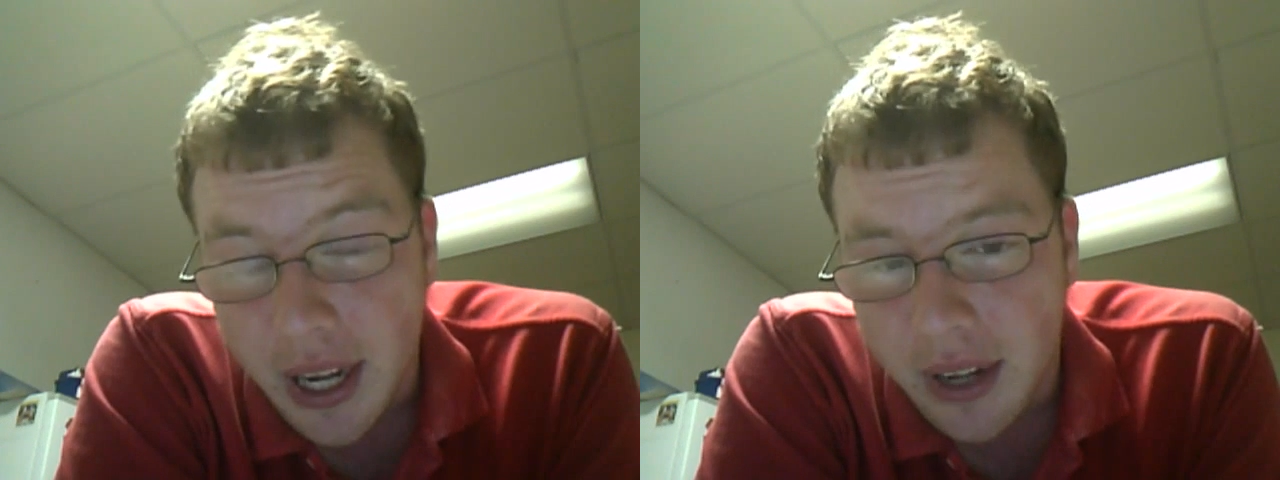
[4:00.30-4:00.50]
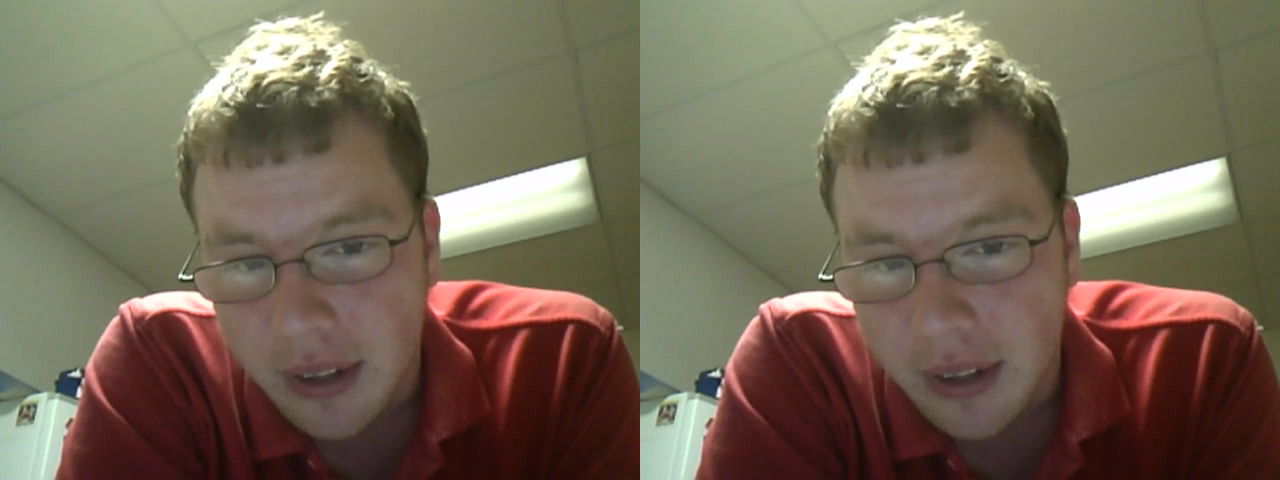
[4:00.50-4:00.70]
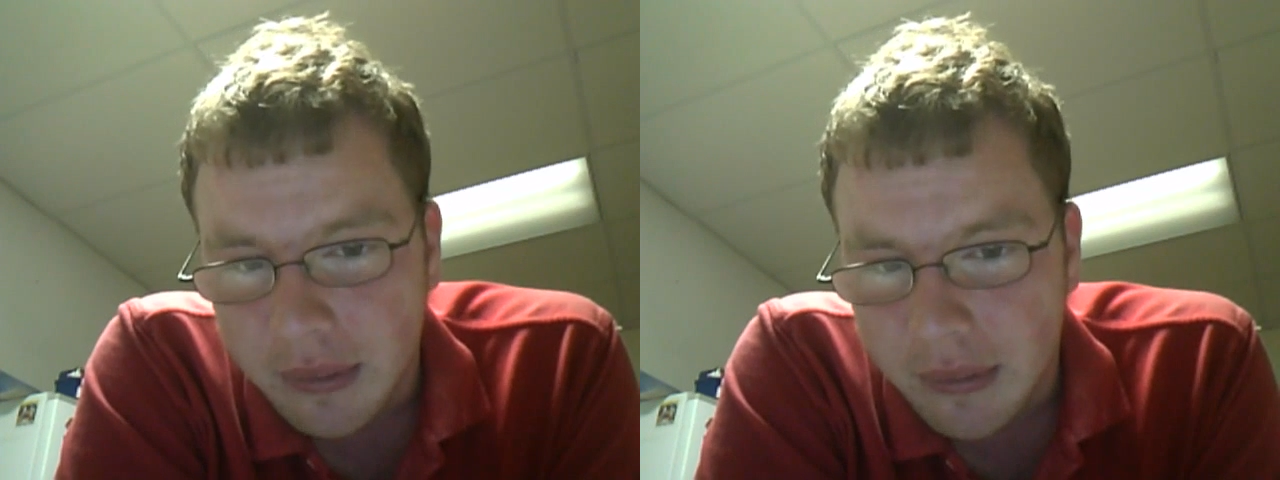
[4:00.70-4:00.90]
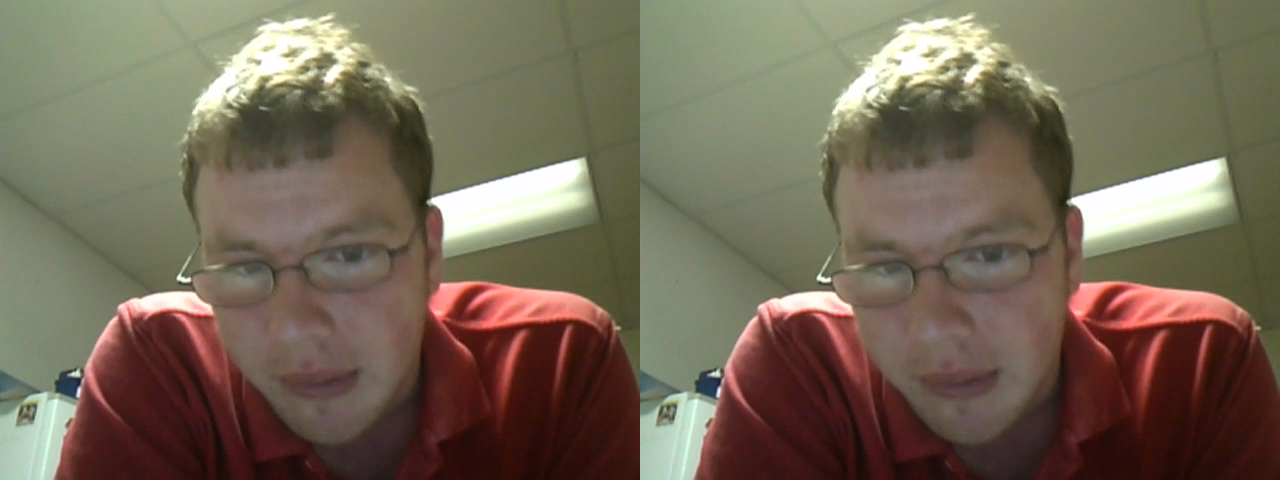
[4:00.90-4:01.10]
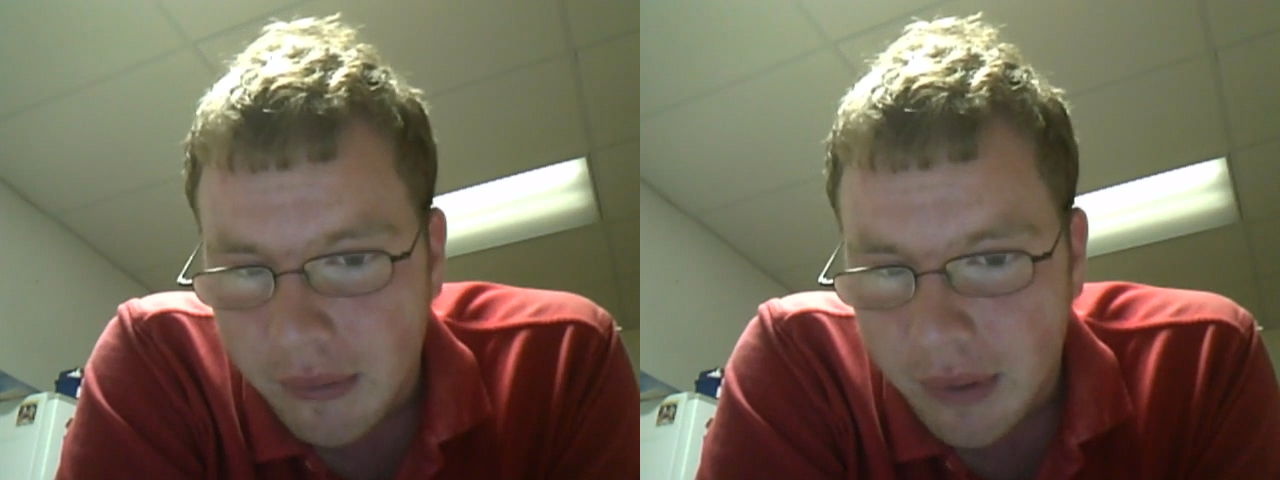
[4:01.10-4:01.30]
oh,
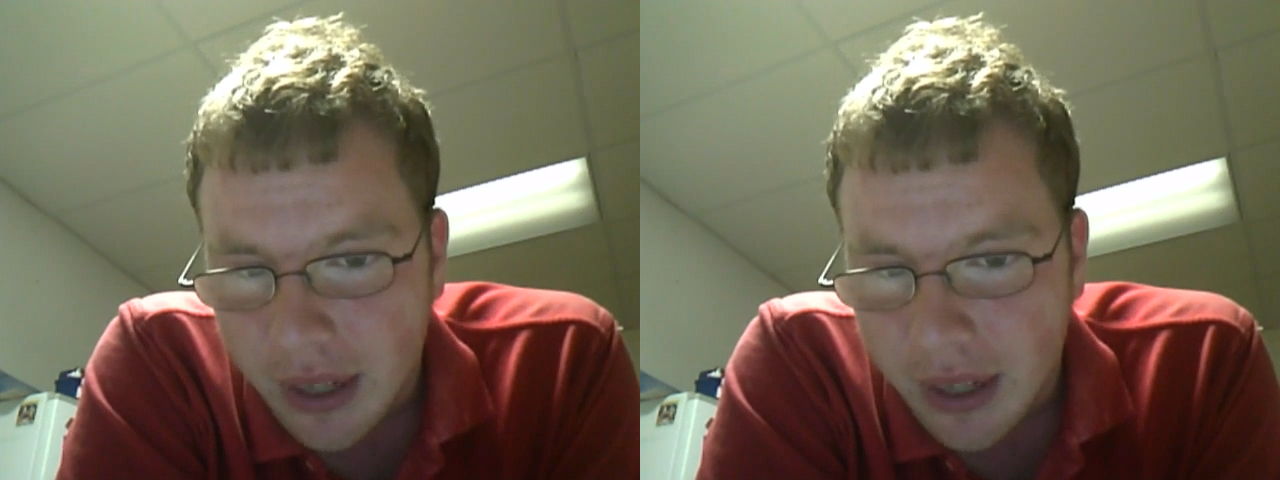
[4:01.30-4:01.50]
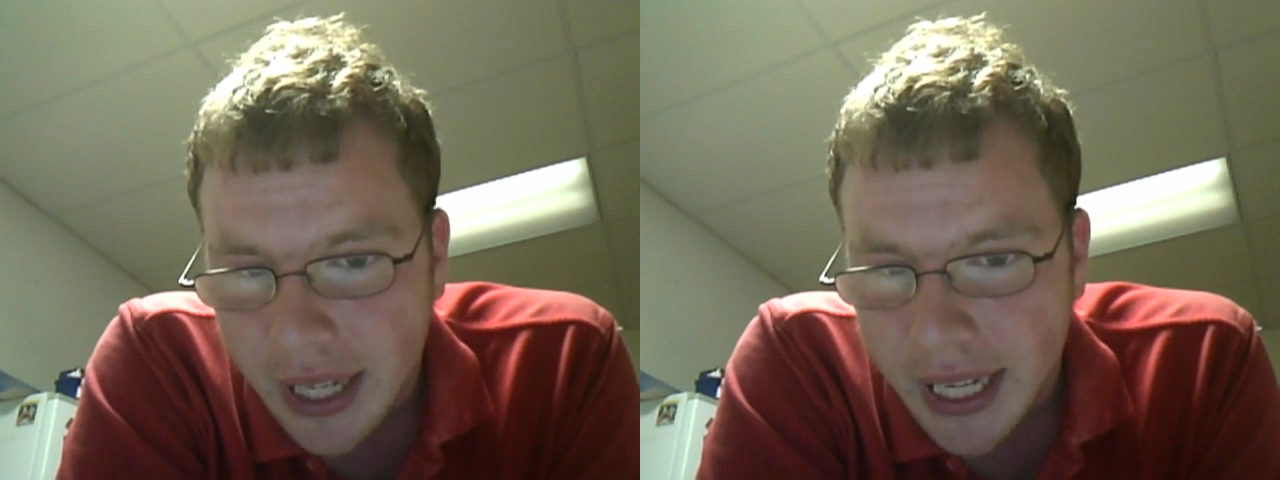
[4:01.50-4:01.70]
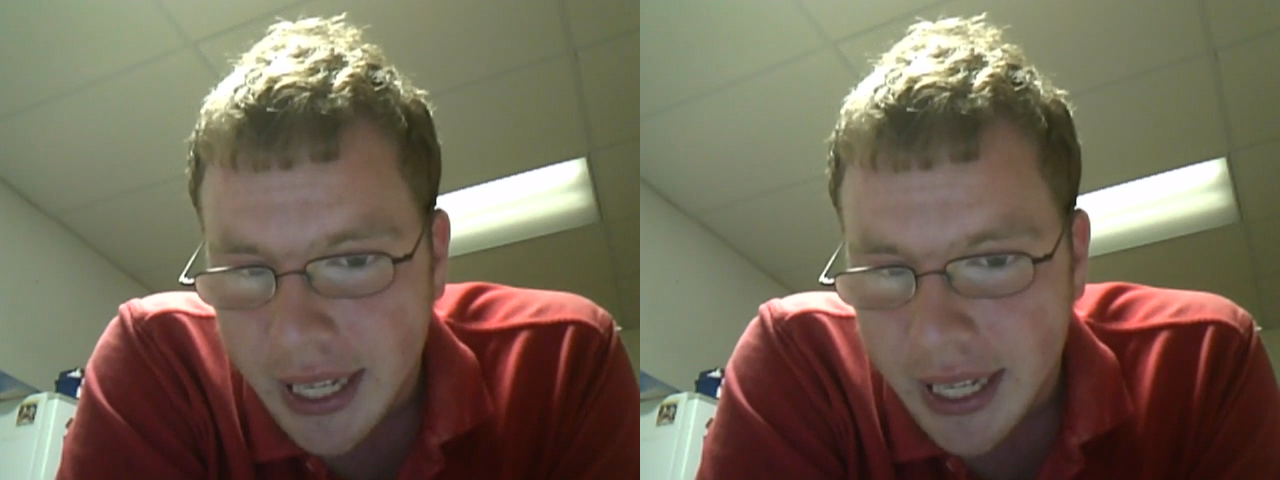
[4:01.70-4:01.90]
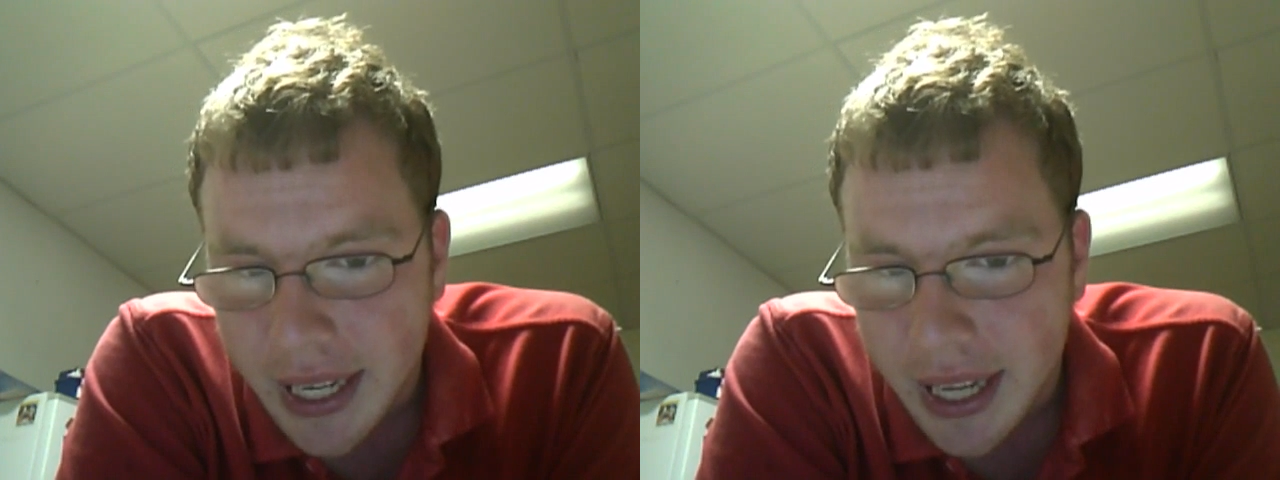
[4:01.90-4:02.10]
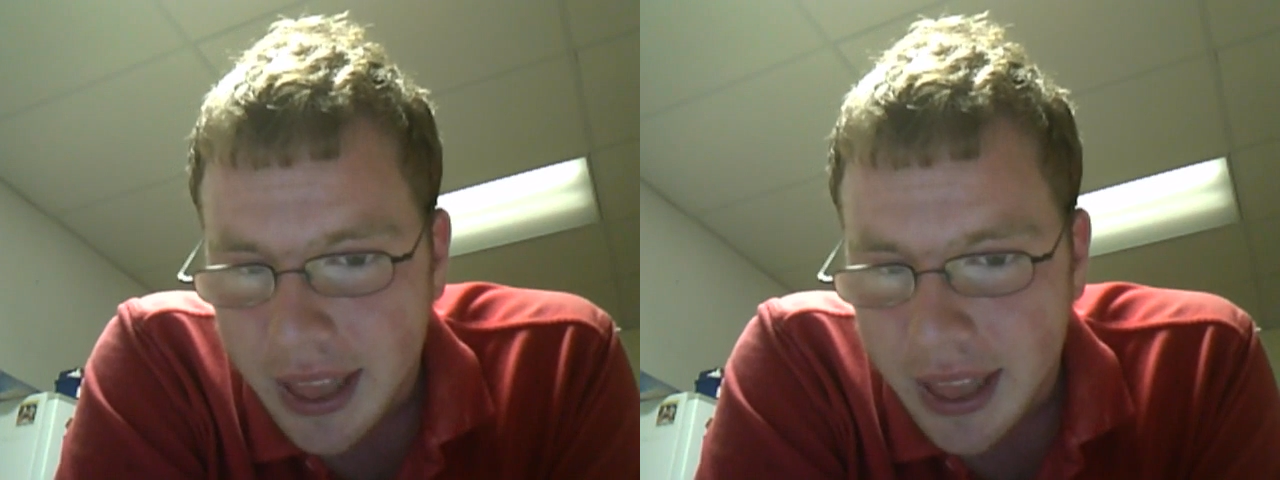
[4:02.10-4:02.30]
I
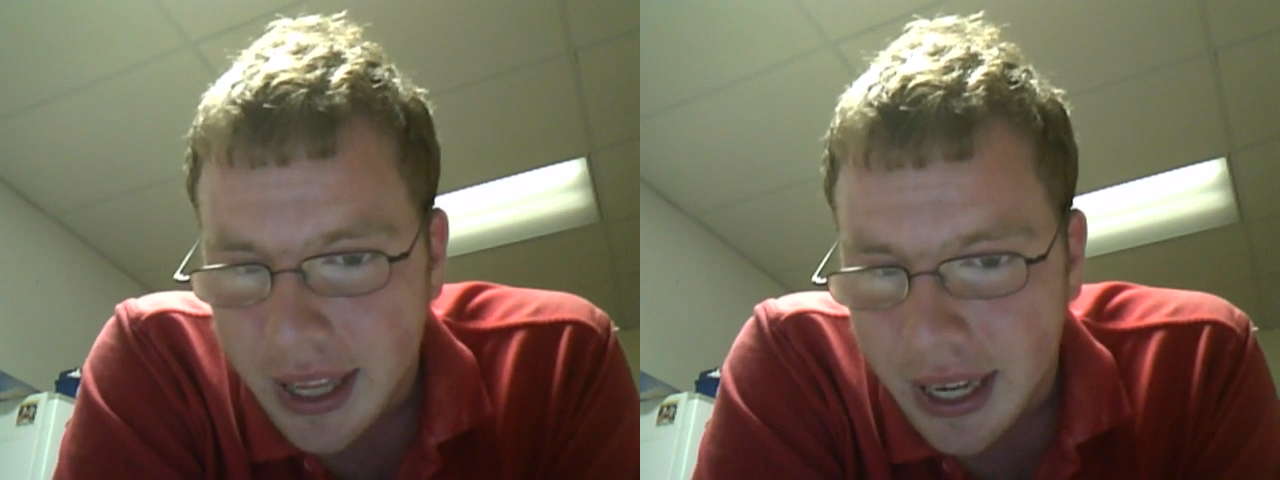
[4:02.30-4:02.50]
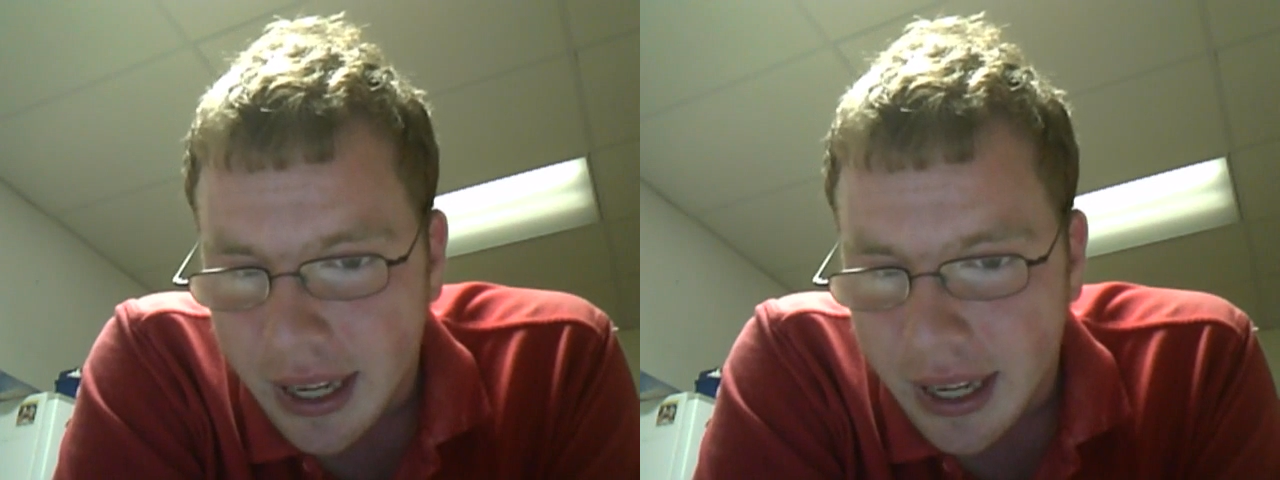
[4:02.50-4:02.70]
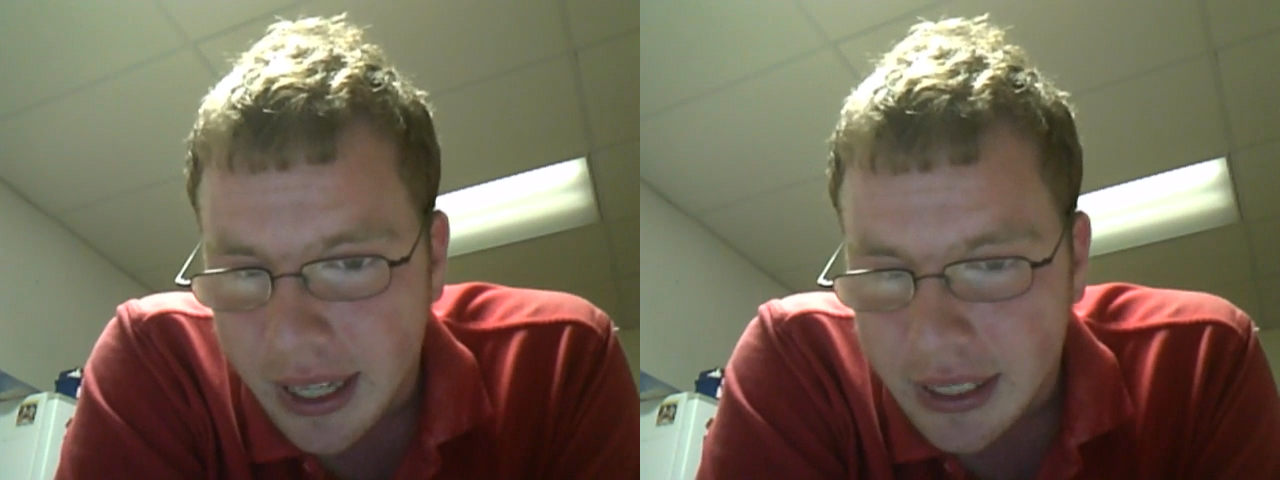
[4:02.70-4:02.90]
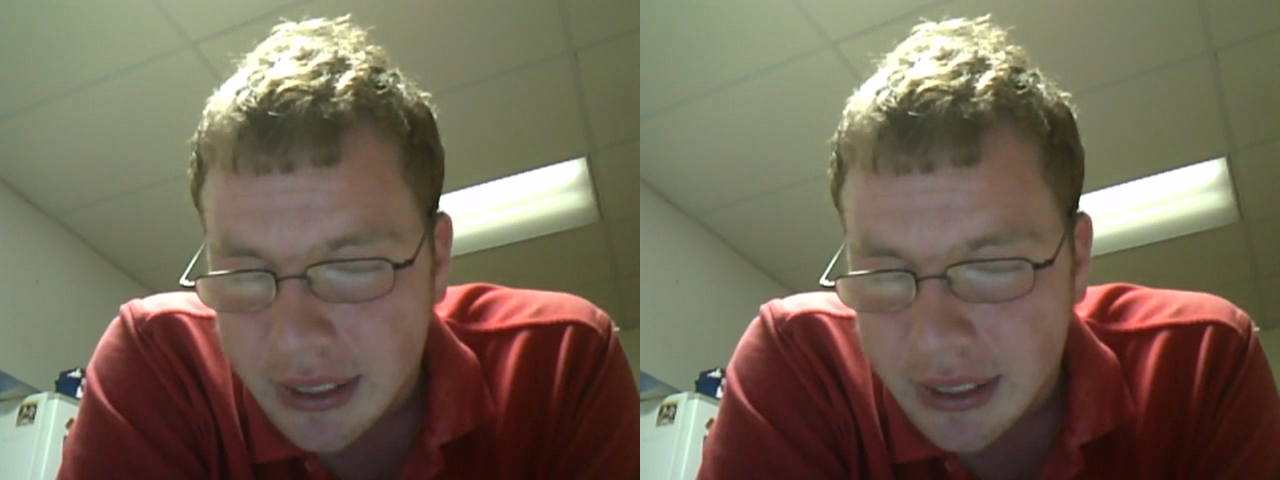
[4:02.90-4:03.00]
can let say I